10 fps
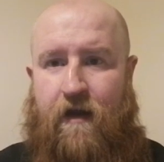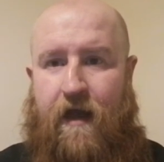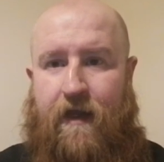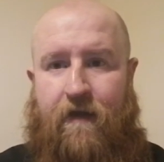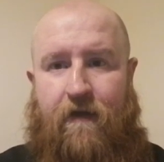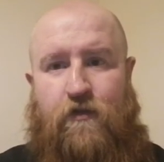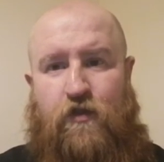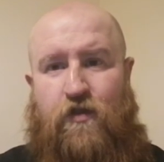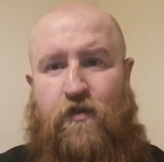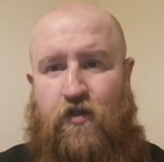Right?
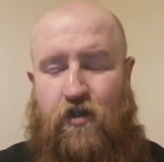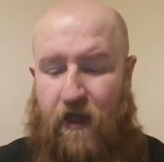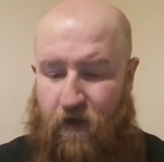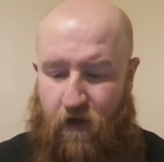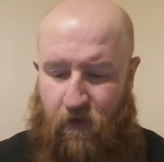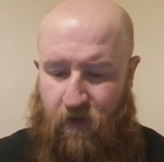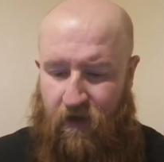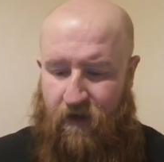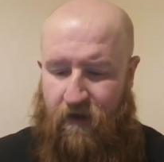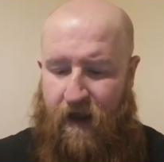Just a sicko.
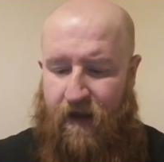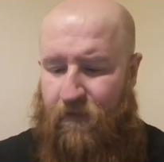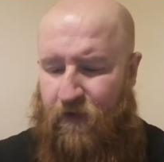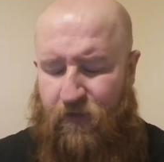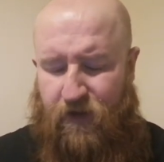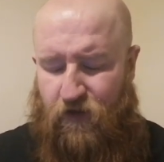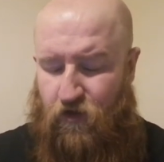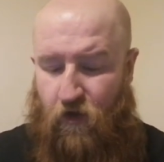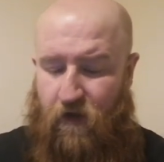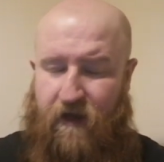Right? I want to read the
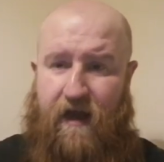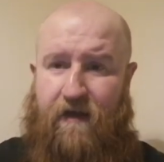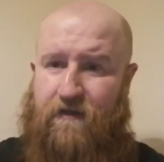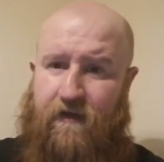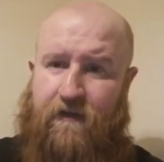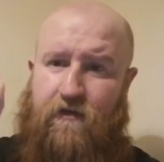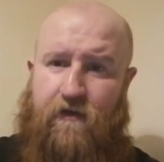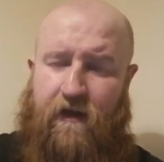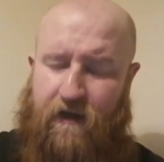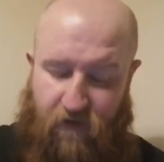story, guys.
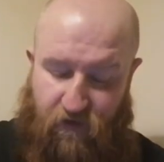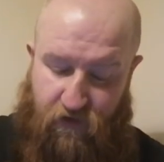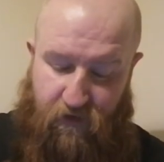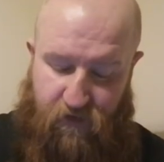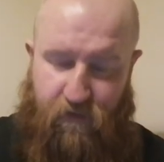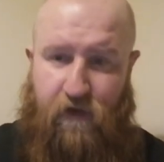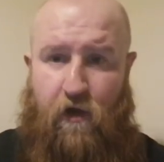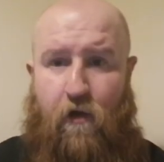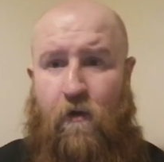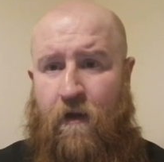Listen, link in the description
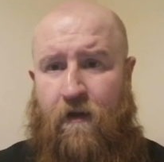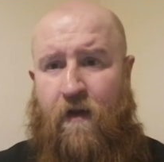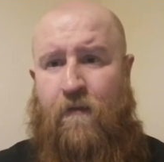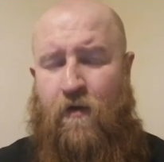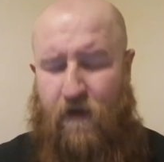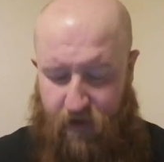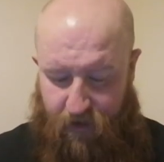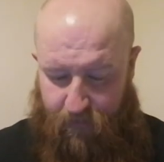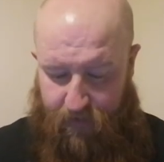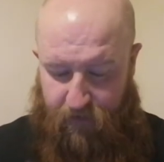below. Let me know what you
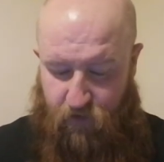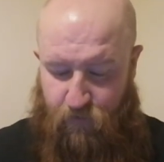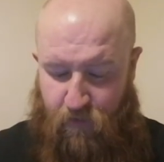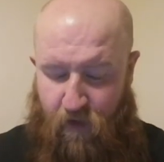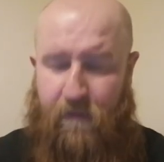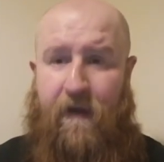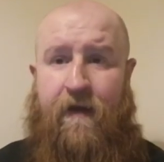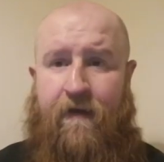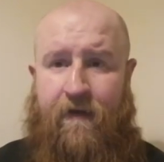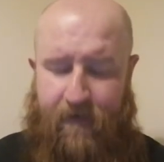think about this
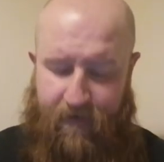muppet.